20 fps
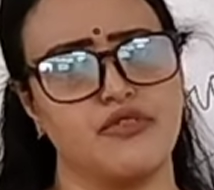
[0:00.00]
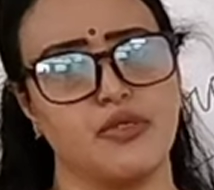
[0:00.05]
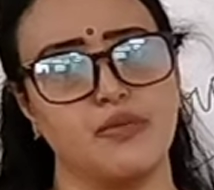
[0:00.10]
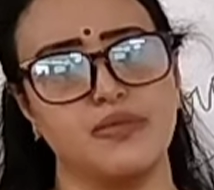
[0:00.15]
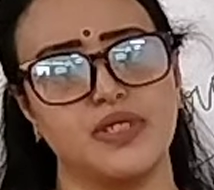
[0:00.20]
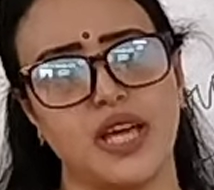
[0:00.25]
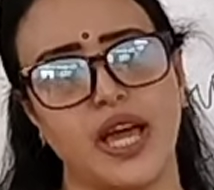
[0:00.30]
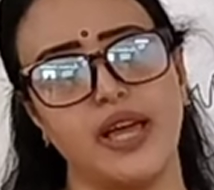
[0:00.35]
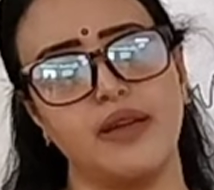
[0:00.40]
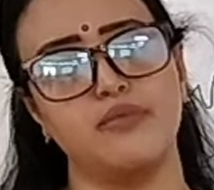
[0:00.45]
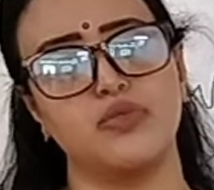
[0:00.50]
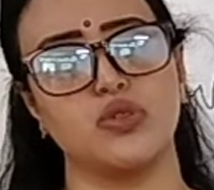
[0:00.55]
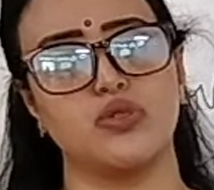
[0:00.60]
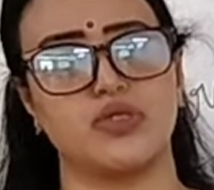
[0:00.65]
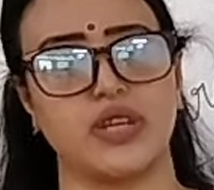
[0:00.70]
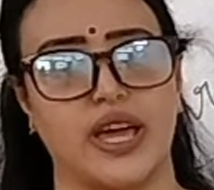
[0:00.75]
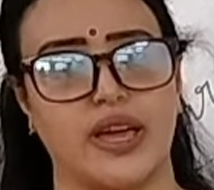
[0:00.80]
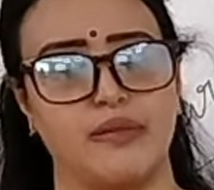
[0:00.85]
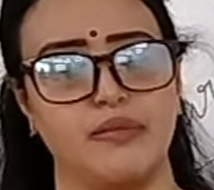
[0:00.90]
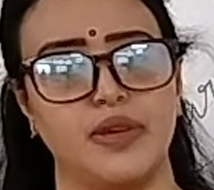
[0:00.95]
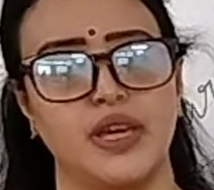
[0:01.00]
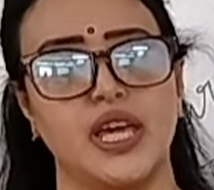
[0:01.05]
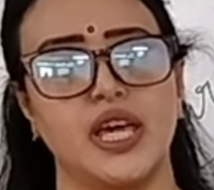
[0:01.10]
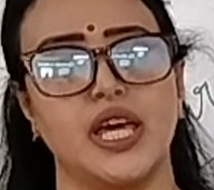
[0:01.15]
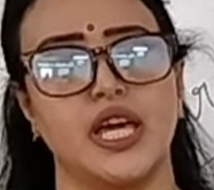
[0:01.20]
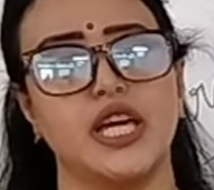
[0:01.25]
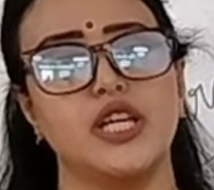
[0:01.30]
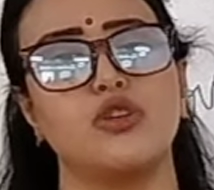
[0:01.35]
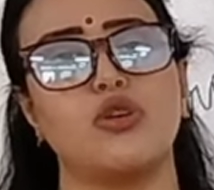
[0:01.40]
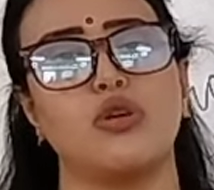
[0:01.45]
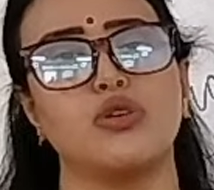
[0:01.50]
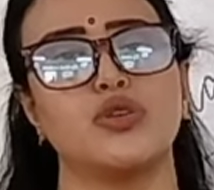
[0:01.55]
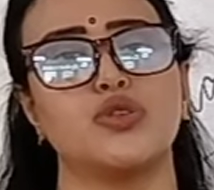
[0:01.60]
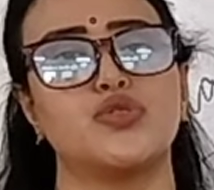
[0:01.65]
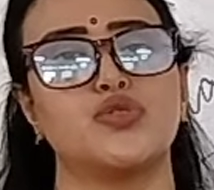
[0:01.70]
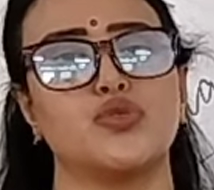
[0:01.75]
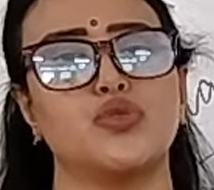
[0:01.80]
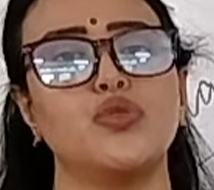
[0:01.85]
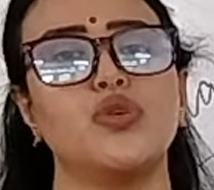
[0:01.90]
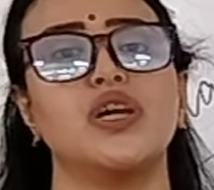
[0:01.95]
from time to time in
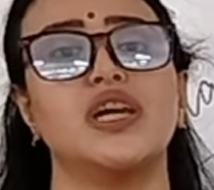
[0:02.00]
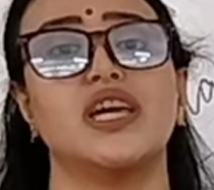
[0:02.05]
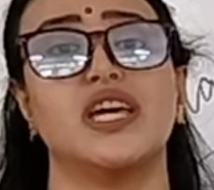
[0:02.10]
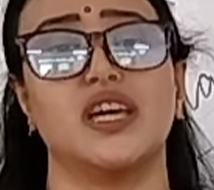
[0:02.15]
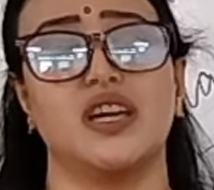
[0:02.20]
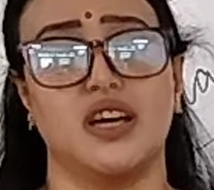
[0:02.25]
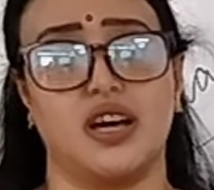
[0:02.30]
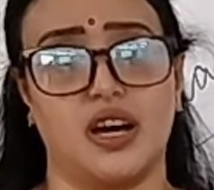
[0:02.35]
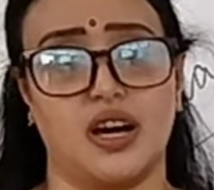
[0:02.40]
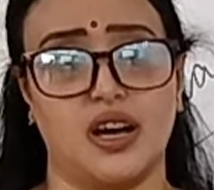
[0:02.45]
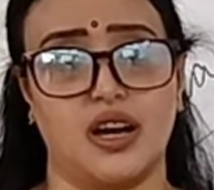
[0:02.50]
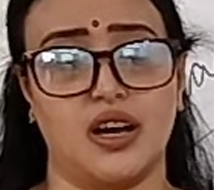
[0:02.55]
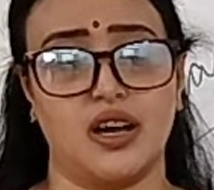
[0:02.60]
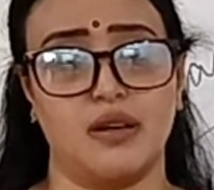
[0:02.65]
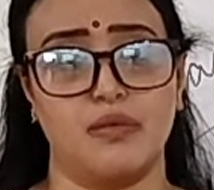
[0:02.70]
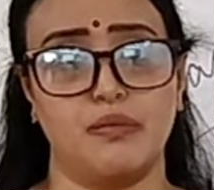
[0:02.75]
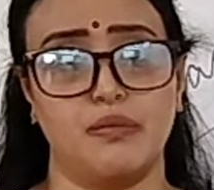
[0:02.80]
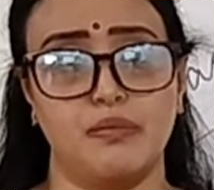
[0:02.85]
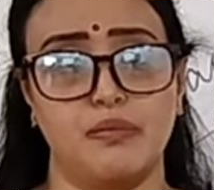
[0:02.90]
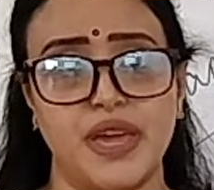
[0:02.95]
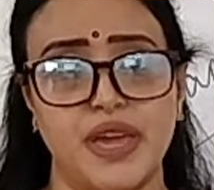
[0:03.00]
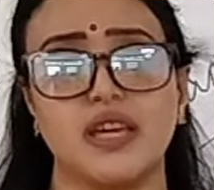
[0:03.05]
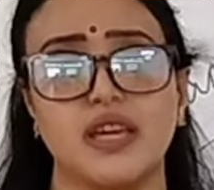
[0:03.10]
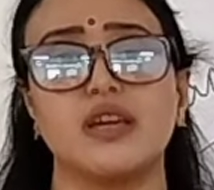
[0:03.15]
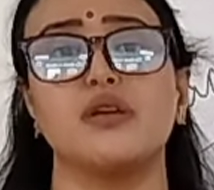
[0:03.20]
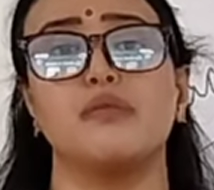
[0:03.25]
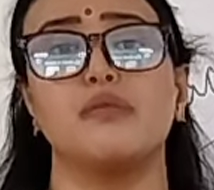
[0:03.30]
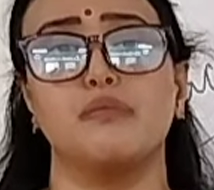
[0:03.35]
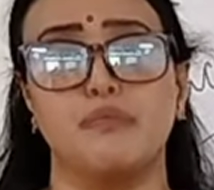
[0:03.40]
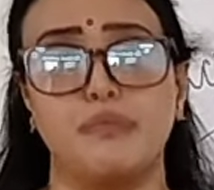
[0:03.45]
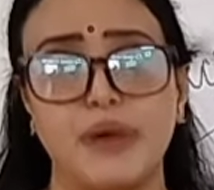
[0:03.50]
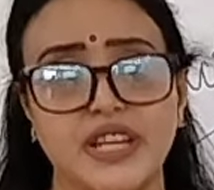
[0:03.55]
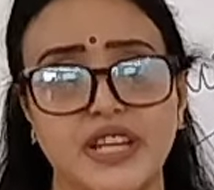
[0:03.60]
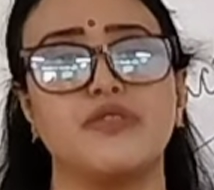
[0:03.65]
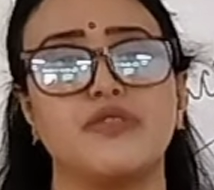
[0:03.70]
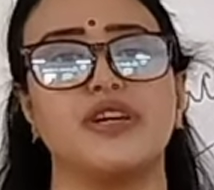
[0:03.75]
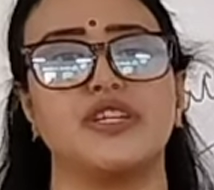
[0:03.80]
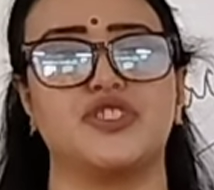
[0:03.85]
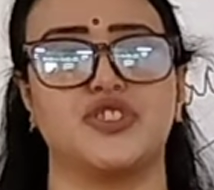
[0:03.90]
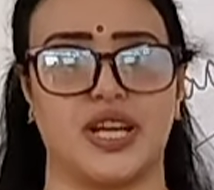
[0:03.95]
order to make
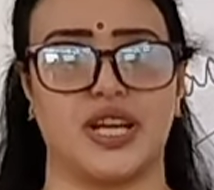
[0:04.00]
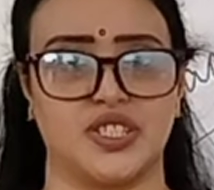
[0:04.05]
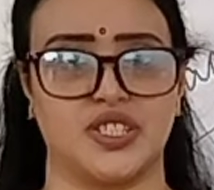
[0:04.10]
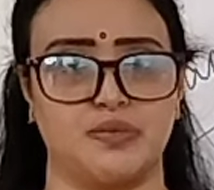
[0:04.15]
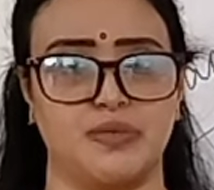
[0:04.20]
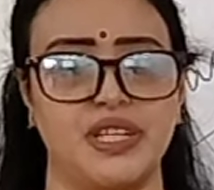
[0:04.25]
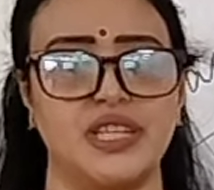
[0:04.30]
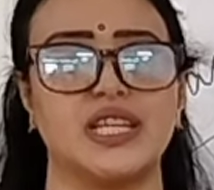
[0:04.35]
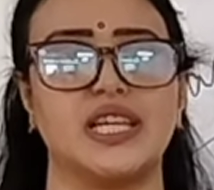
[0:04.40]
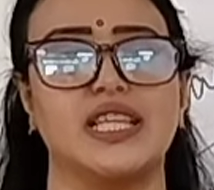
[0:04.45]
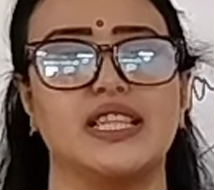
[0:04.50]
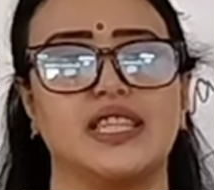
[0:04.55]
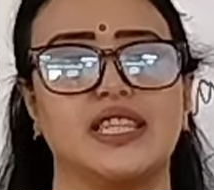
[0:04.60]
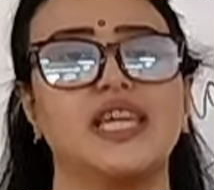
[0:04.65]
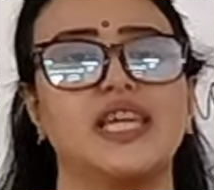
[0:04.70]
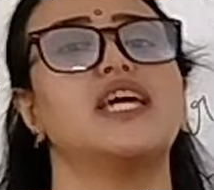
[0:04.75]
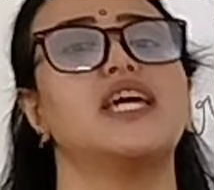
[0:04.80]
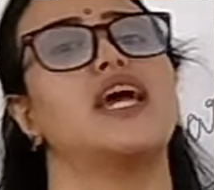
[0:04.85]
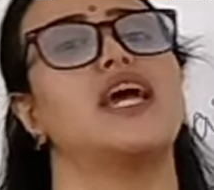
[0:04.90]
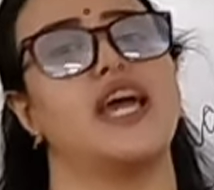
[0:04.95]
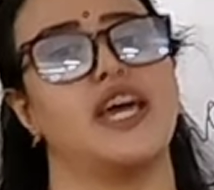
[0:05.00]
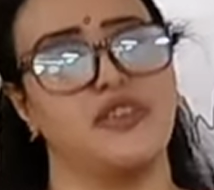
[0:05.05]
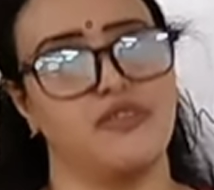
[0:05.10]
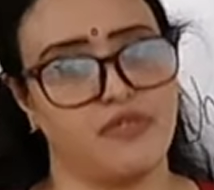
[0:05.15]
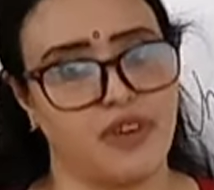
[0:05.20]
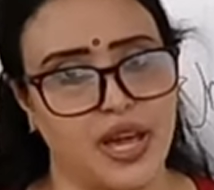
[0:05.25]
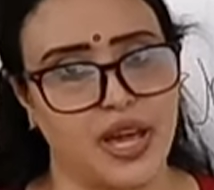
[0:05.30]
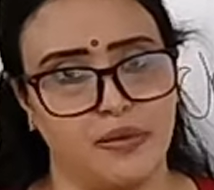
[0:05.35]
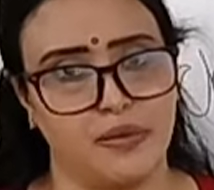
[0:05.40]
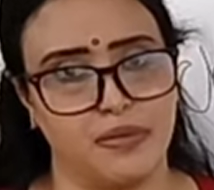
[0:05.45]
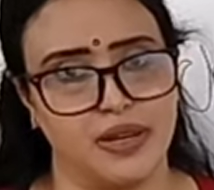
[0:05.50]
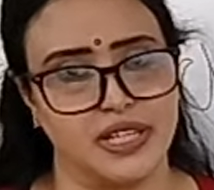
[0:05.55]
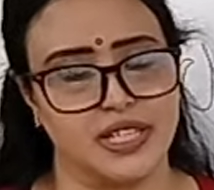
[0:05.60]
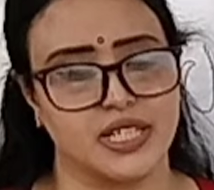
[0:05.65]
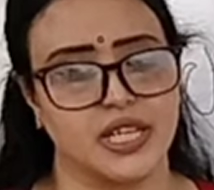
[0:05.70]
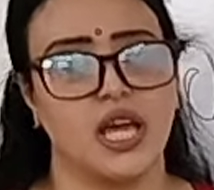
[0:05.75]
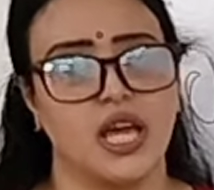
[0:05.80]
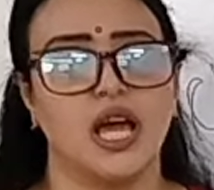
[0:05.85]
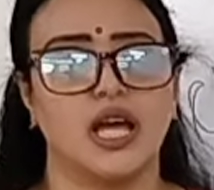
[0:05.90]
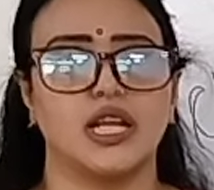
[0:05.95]
better adjustment in the environment.